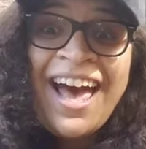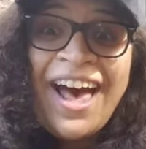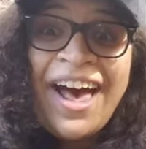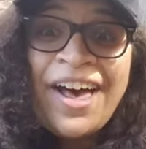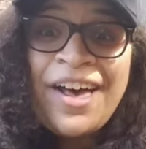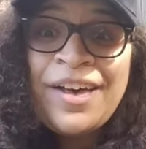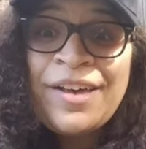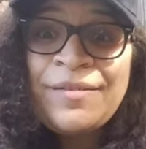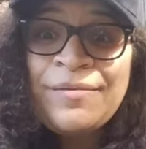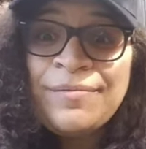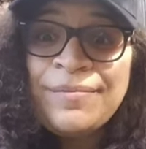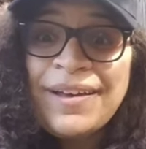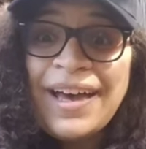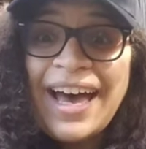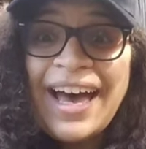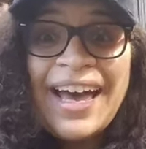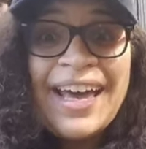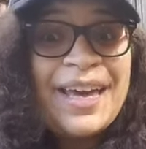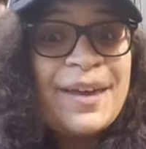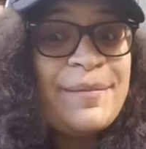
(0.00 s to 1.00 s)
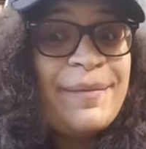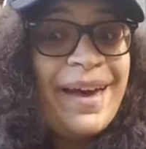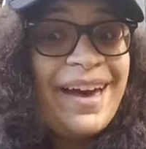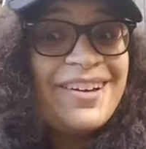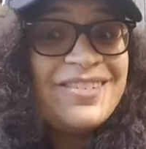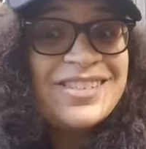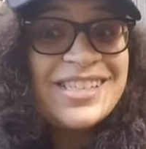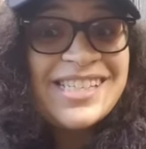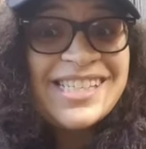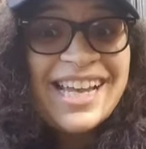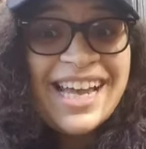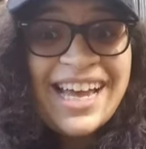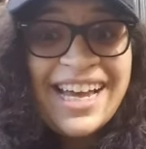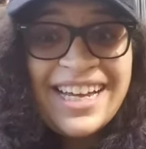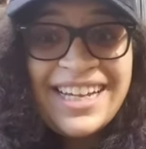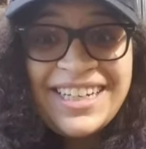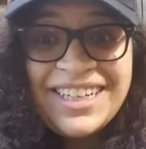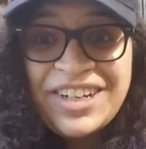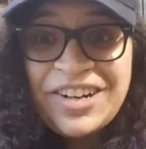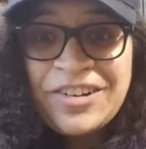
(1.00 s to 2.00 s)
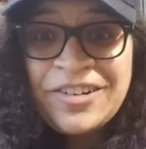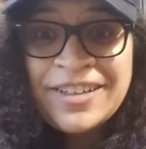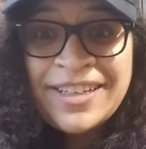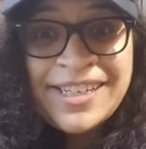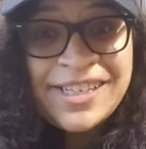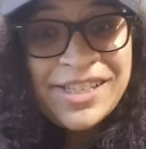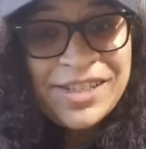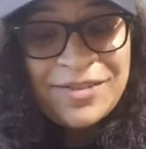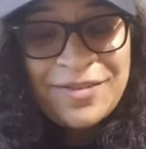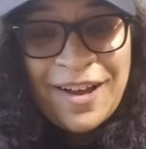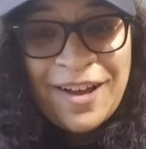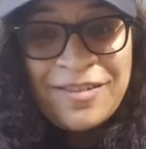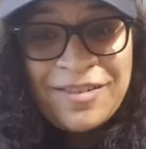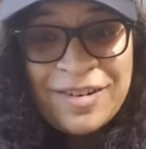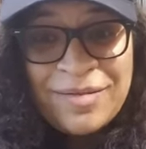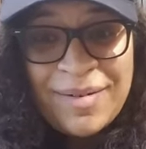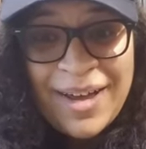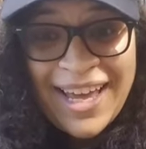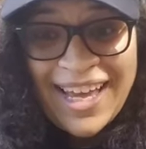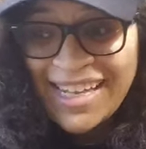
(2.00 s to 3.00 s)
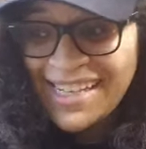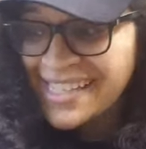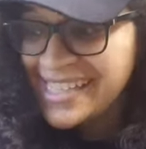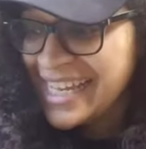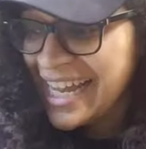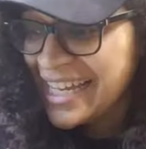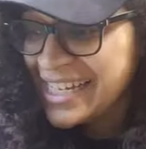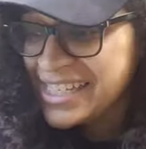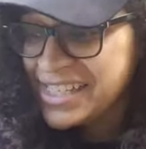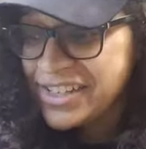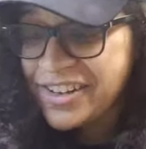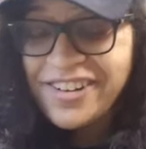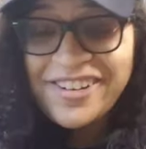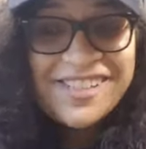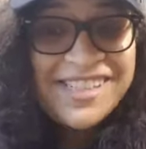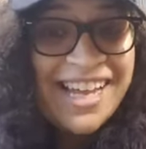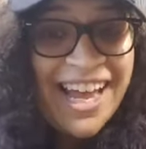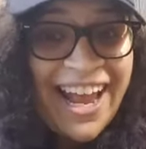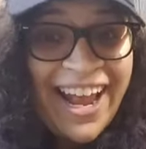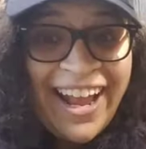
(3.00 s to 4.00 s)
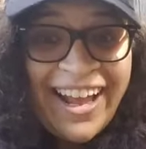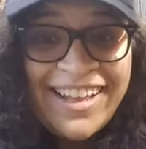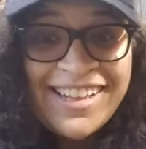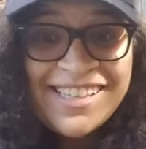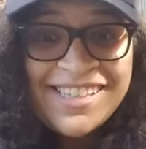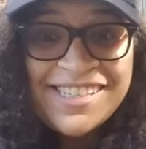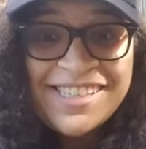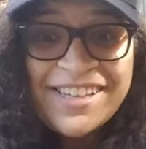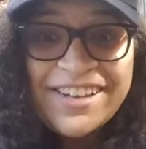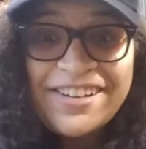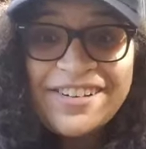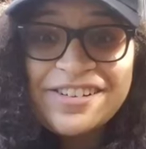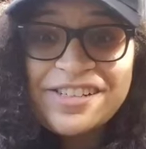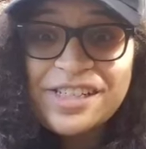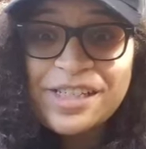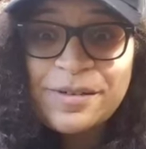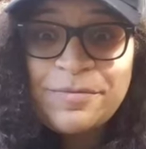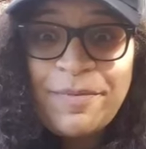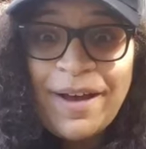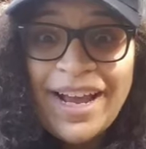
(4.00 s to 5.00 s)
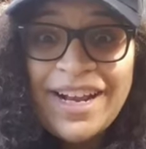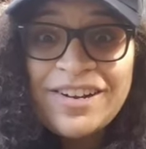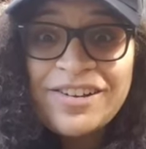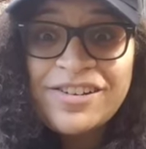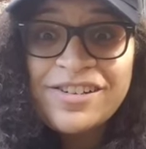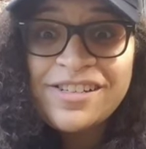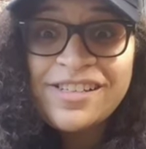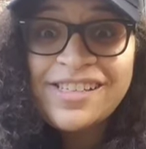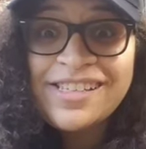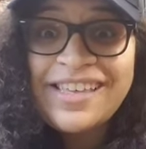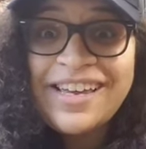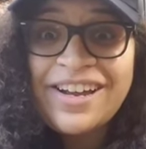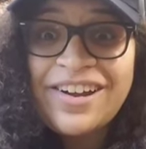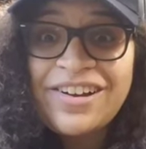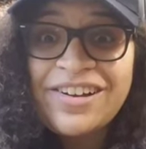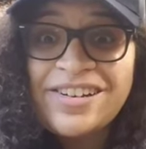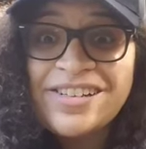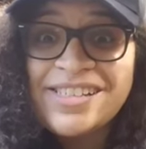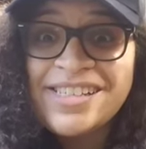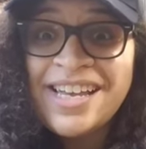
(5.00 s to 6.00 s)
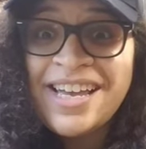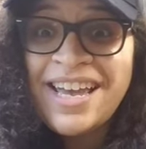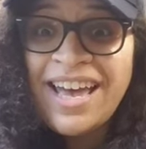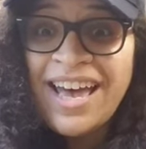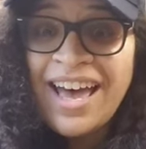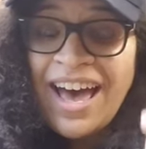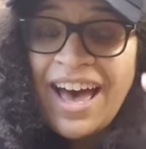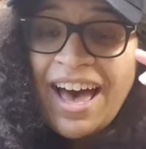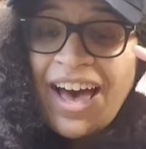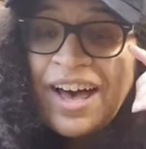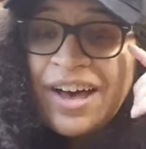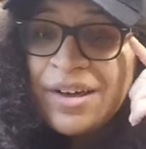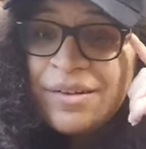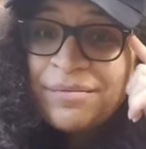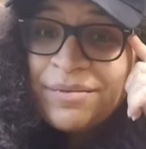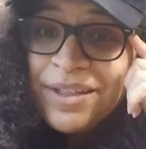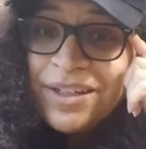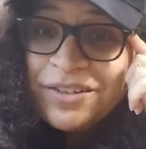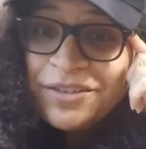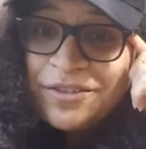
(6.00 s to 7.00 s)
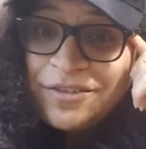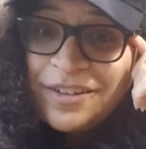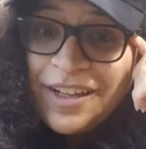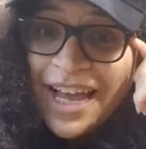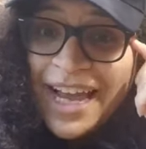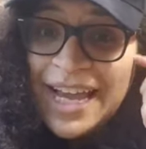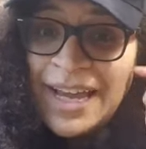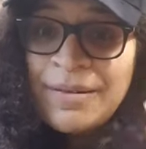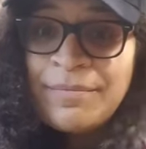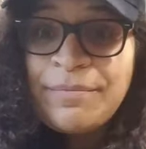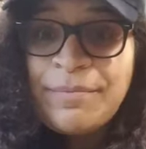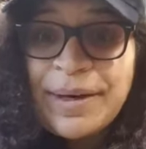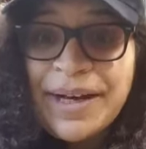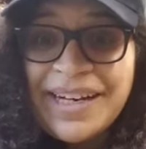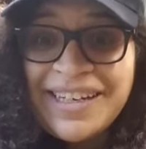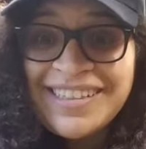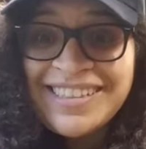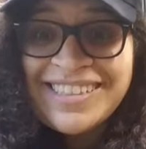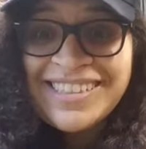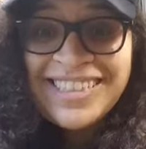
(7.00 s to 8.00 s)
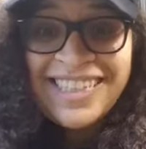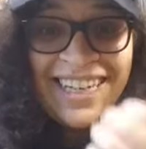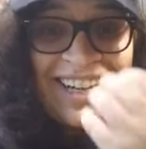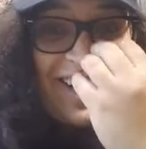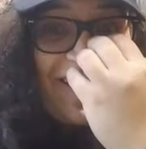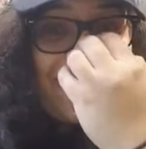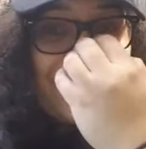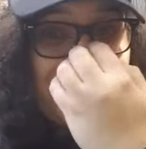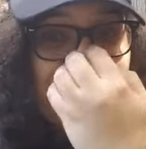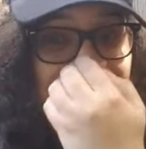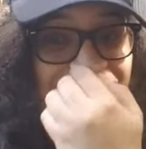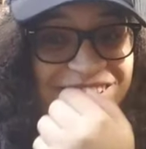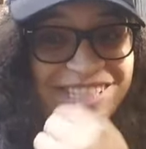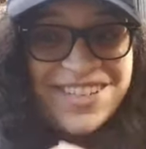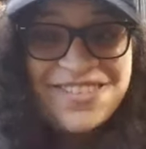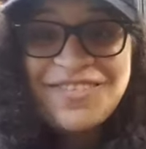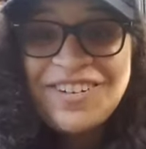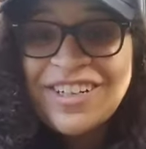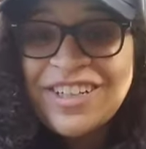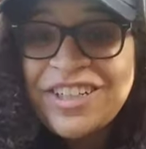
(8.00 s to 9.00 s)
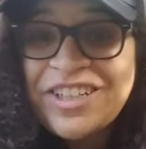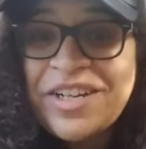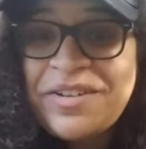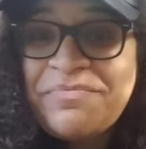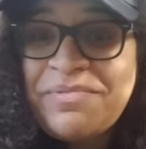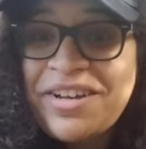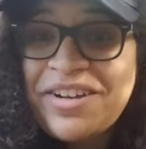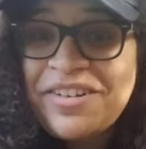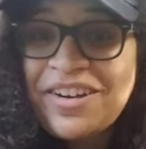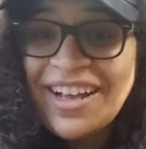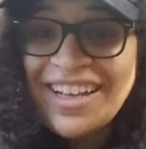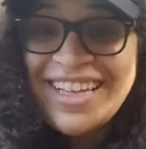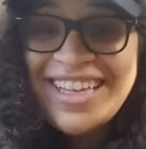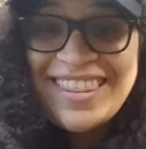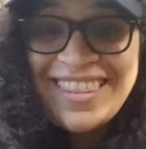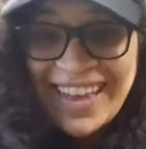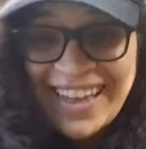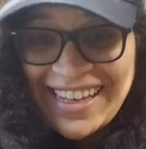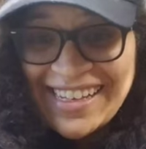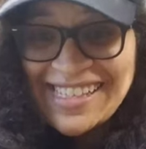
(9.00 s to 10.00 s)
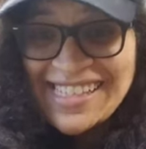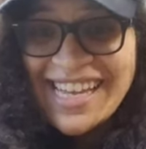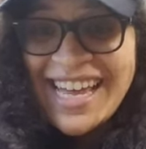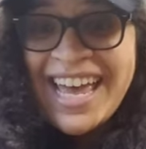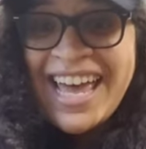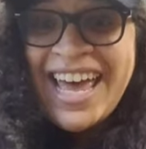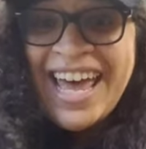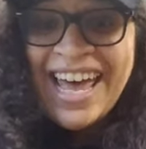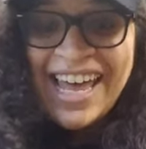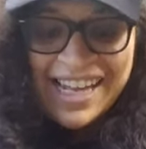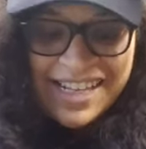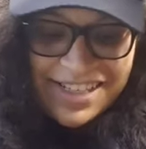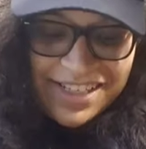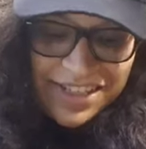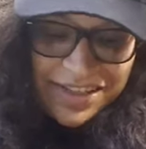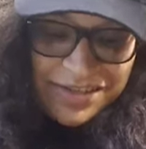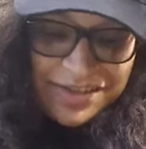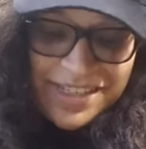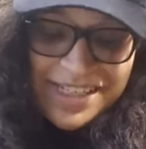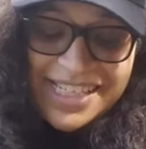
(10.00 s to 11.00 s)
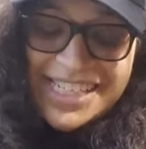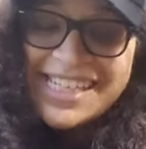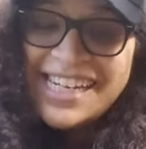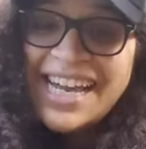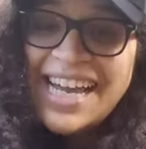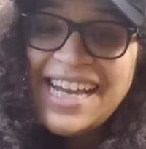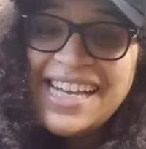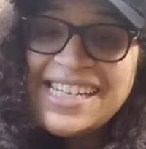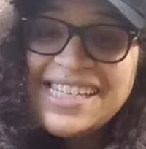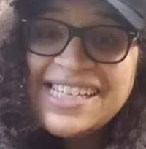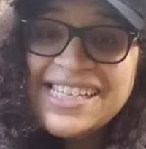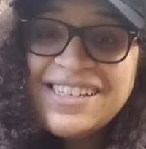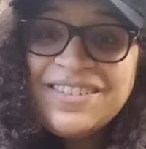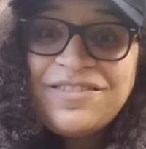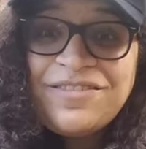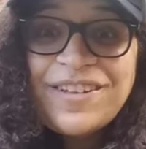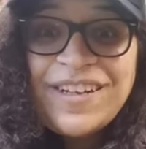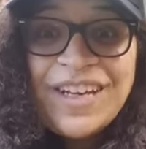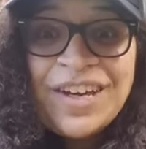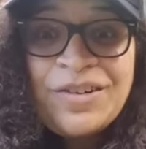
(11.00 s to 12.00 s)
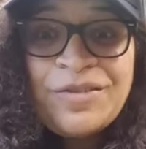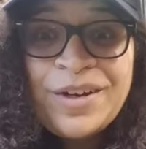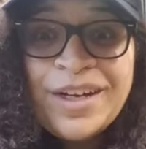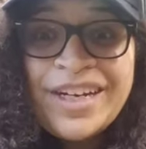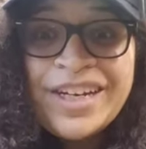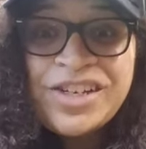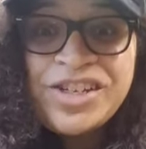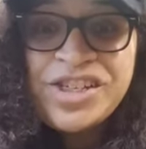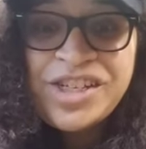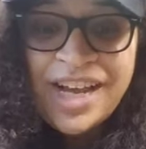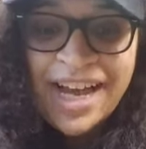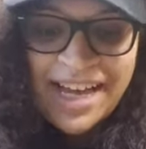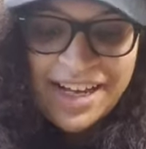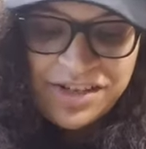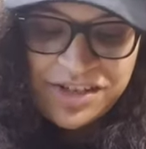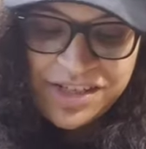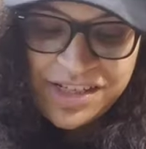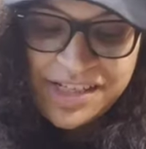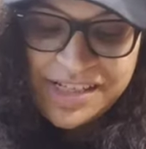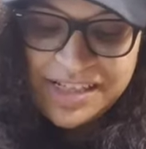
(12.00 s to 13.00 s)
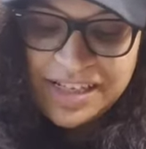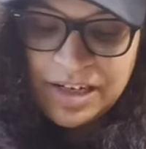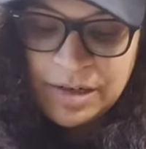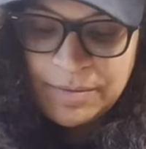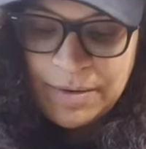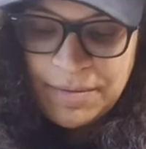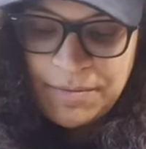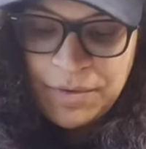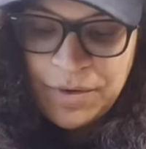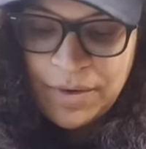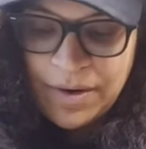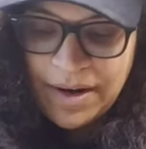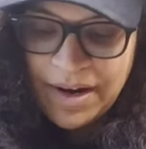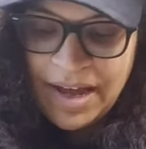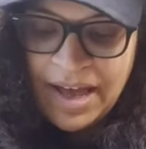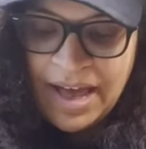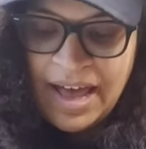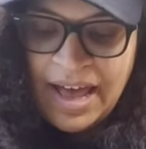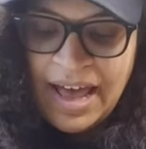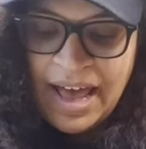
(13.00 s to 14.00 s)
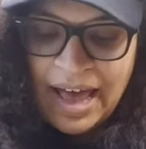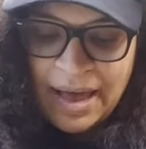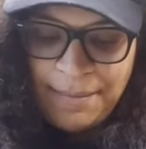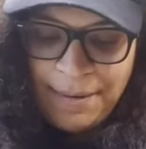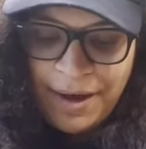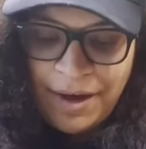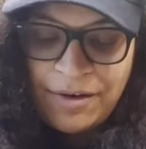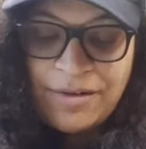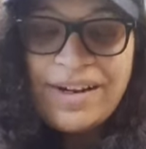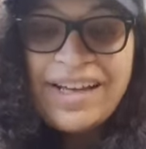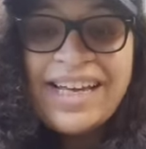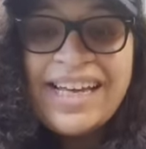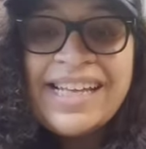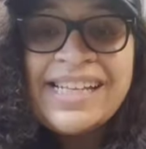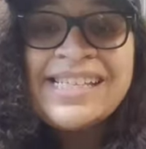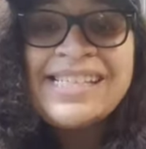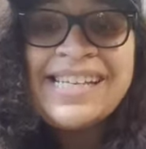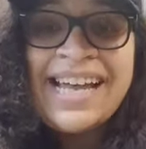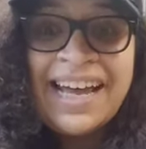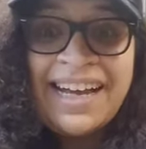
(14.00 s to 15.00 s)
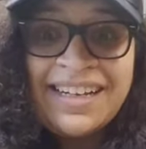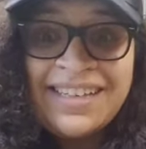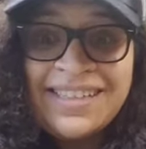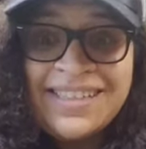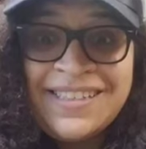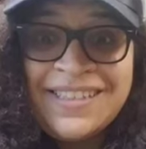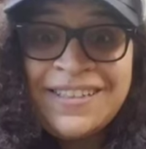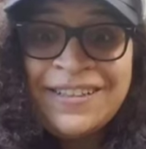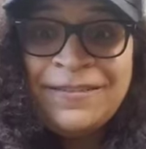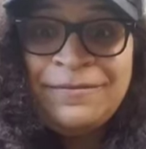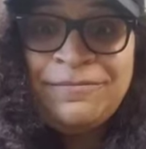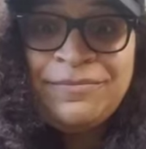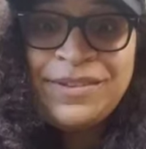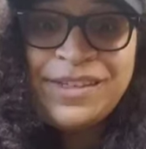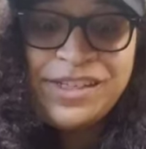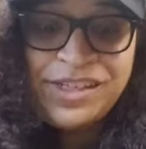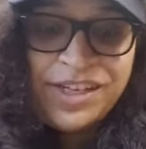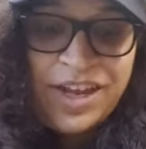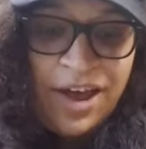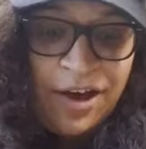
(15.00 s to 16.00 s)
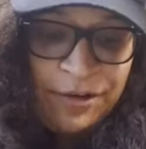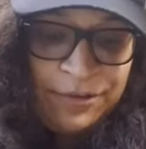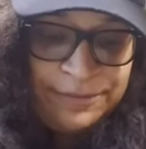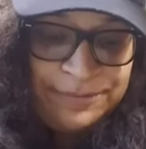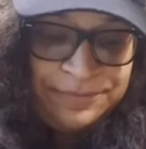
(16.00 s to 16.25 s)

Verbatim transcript: I am outside, currently surrounded by insects. There's ants, there's spiders, there's little flying bugs, all sorts of fun, creepy, crawly things. And so in today's video, we're going to chat just a little bit more about insects. So,